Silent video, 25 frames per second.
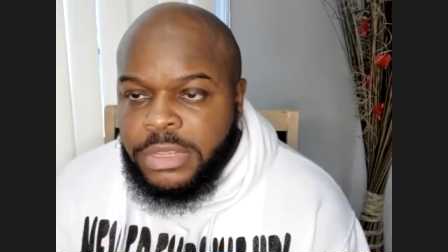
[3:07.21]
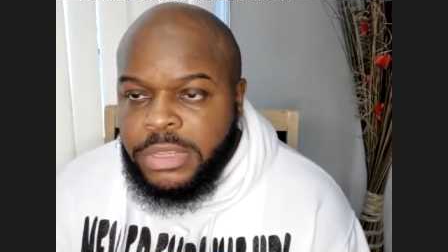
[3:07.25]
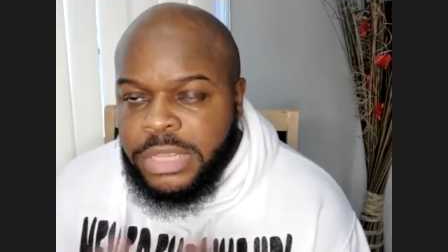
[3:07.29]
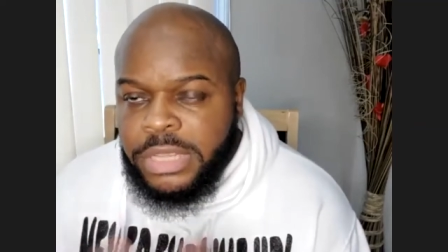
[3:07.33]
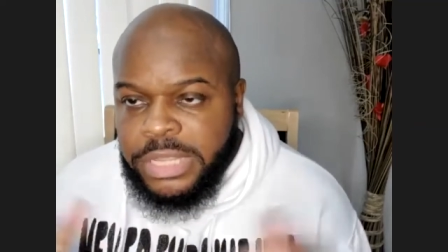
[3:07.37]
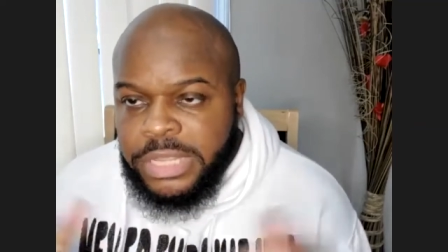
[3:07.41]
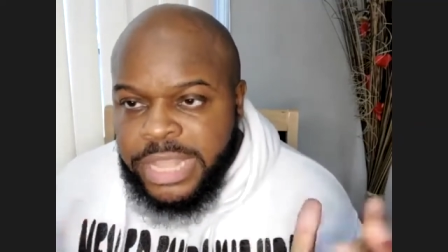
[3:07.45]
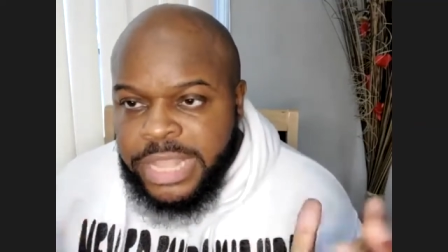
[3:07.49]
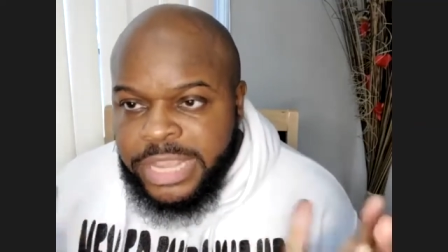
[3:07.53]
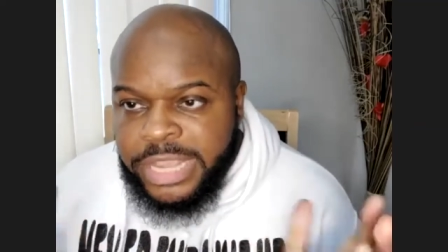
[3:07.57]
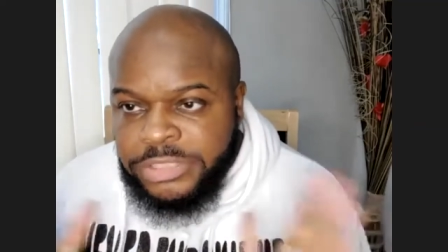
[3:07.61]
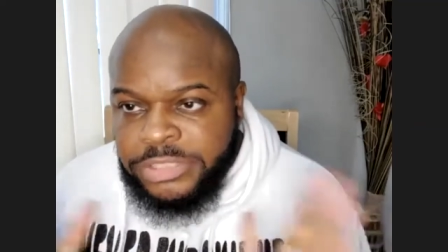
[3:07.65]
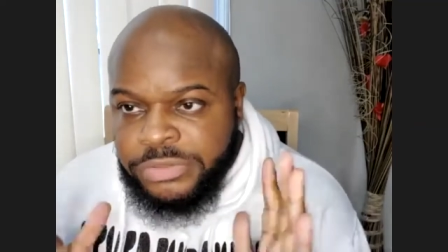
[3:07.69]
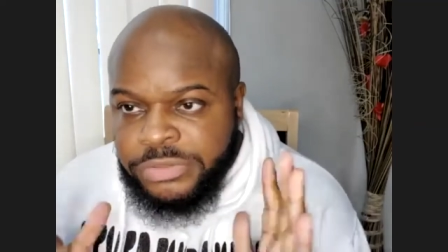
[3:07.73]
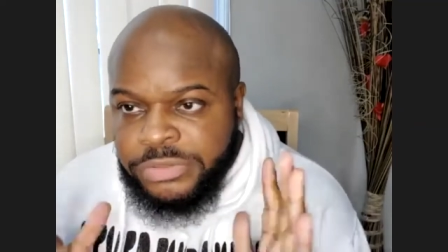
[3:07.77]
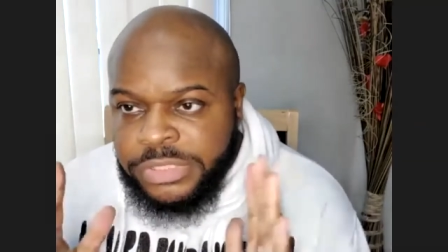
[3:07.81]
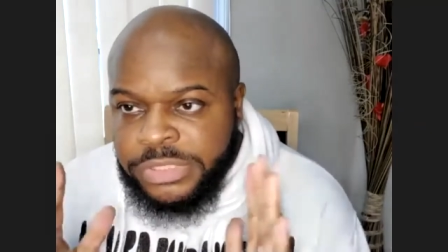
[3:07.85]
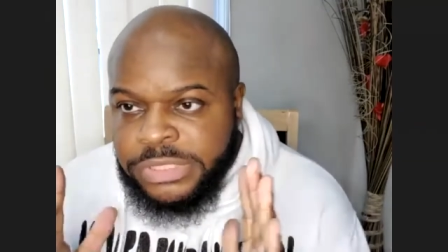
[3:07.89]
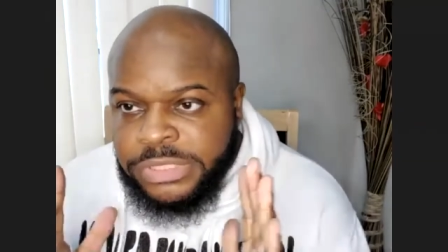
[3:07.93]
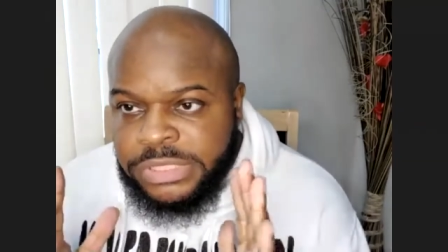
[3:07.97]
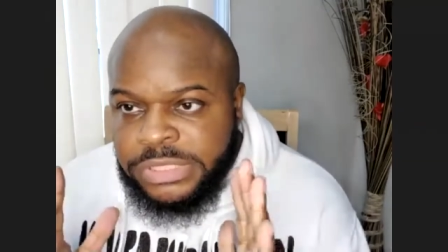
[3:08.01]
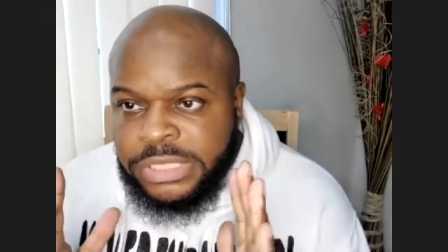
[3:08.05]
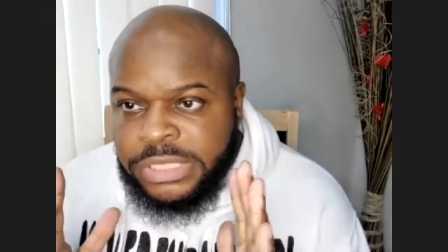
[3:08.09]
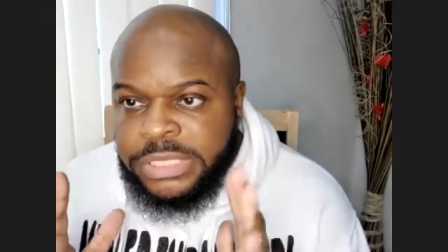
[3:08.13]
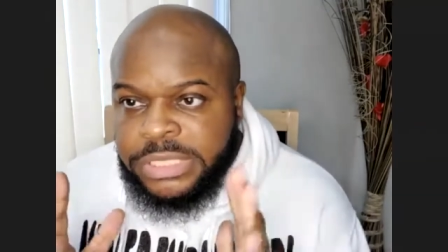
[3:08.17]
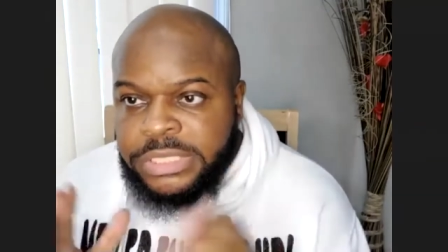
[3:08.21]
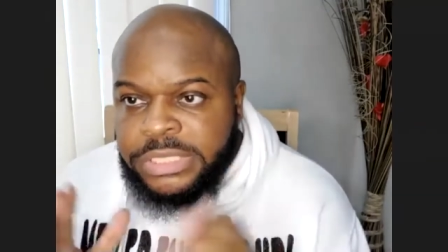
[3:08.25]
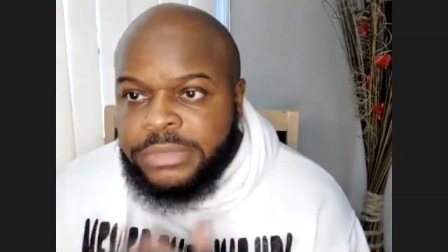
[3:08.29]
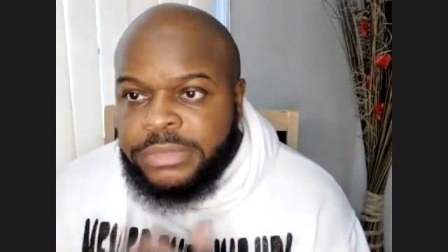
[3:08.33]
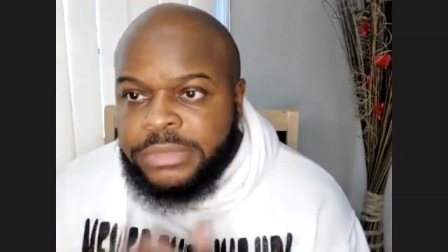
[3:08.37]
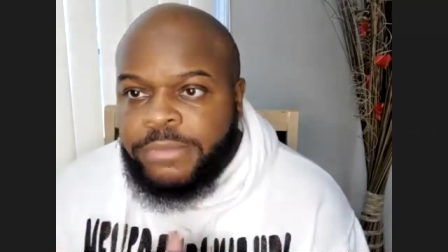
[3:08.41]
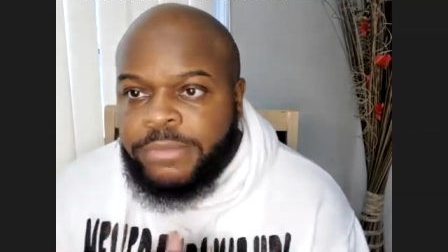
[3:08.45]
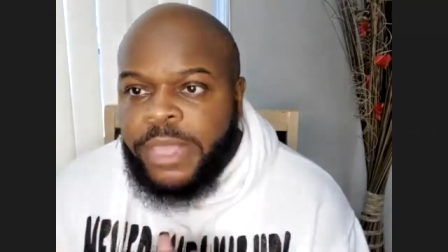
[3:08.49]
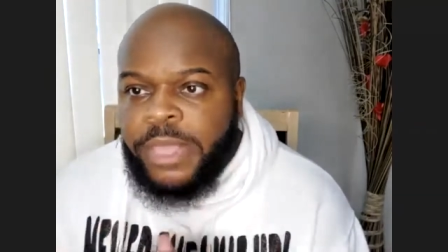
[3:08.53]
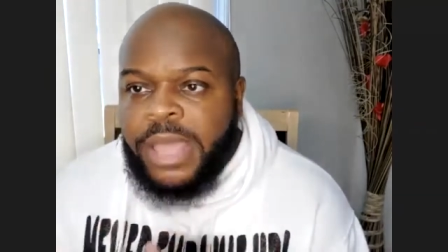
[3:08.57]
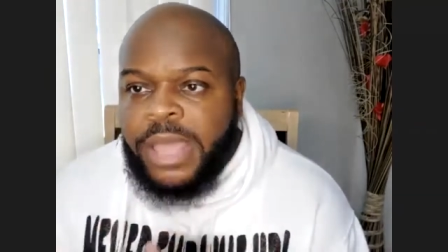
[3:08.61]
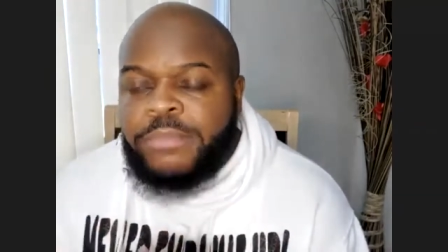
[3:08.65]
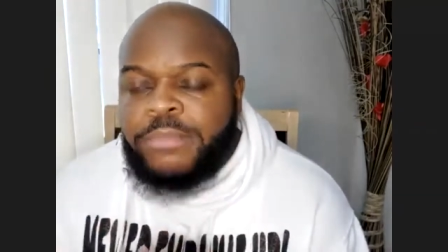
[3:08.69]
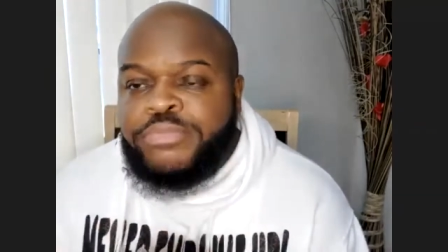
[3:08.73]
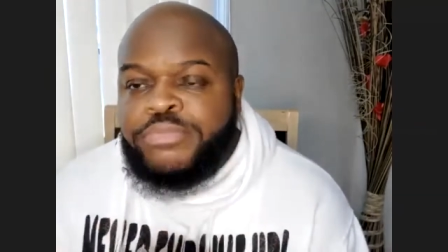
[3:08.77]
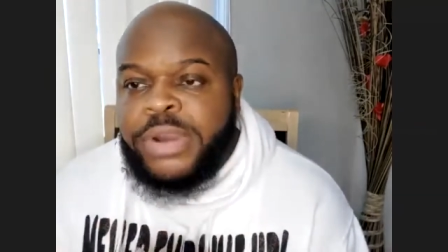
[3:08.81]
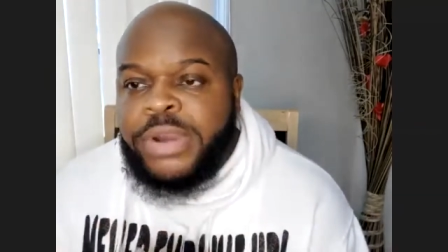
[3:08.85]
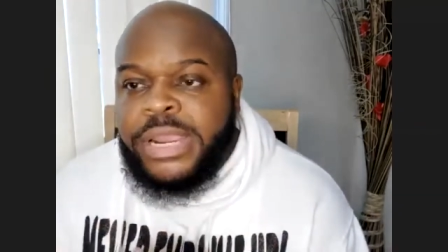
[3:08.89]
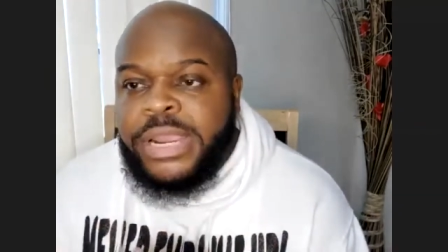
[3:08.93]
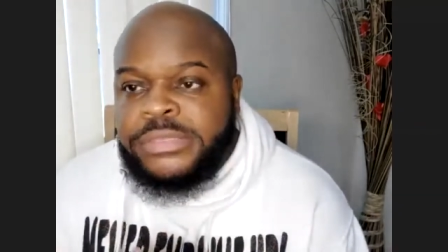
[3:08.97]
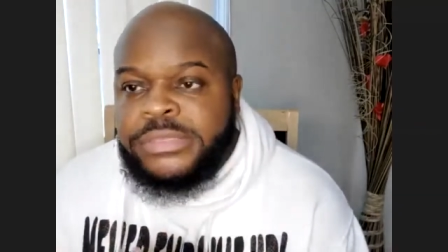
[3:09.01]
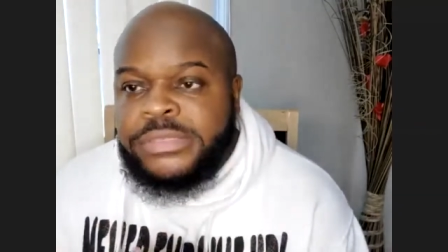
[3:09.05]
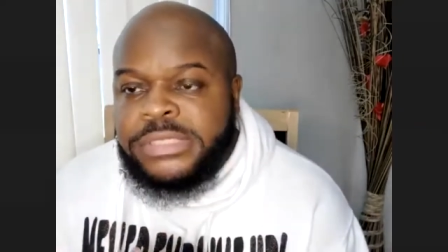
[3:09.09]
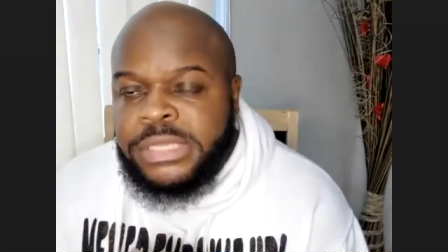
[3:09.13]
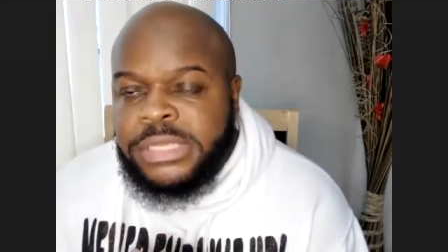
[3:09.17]
and as you can see, I'm
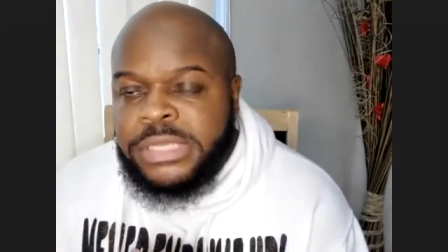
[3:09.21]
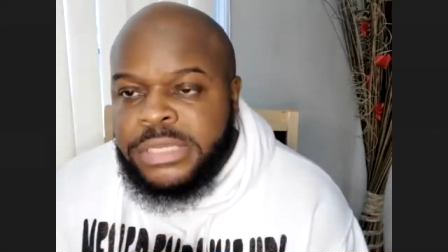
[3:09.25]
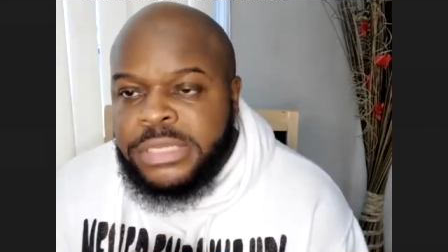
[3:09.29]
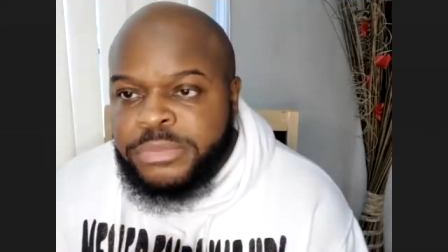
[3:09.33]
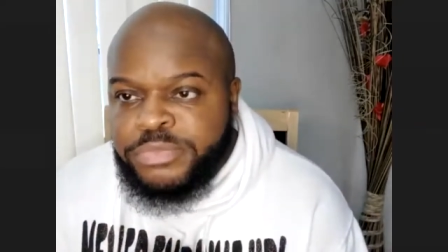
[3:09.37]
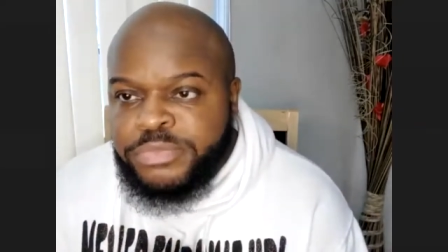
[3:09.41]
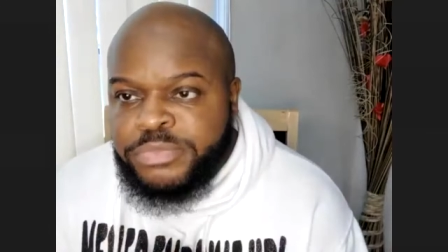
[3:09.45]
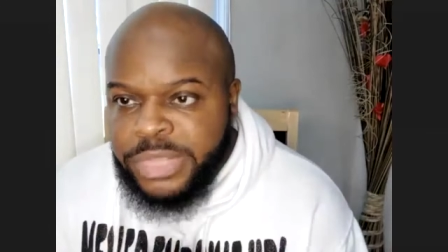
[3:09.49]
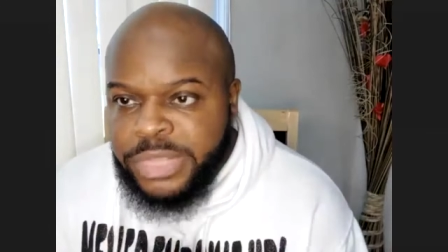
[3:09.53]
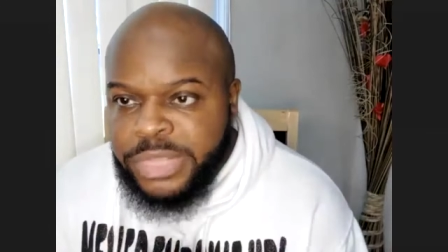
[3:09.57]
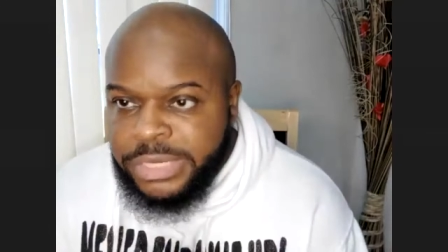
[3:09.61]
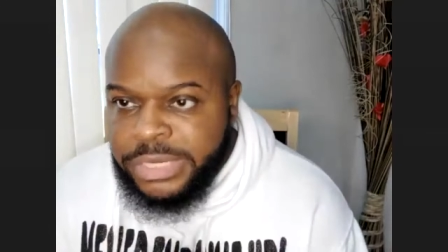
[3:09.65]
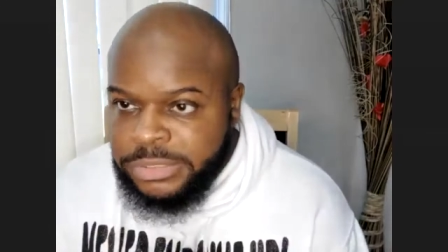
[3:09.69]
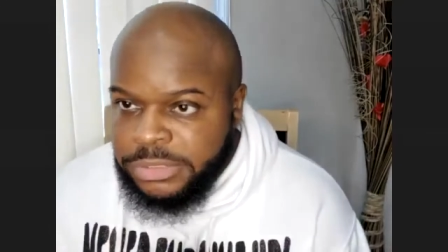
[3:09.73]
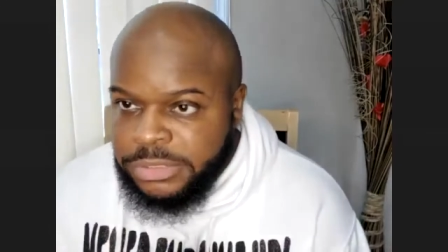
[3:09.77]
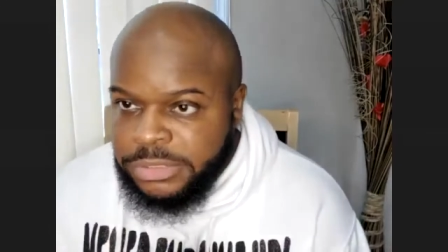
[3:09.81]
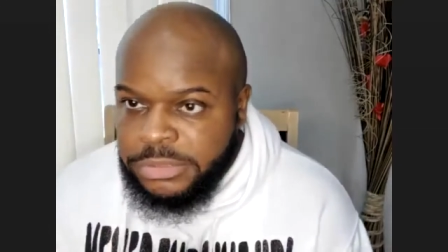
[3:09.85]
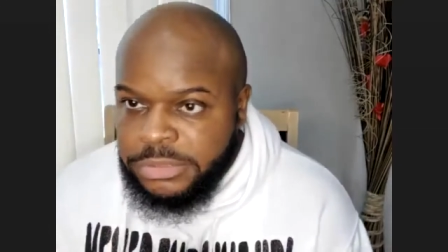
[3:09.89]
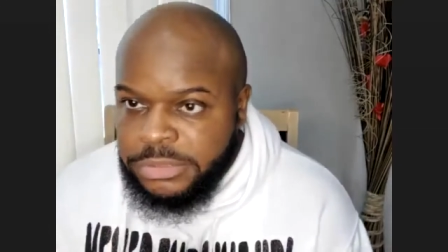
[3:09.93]
brown skin complexion.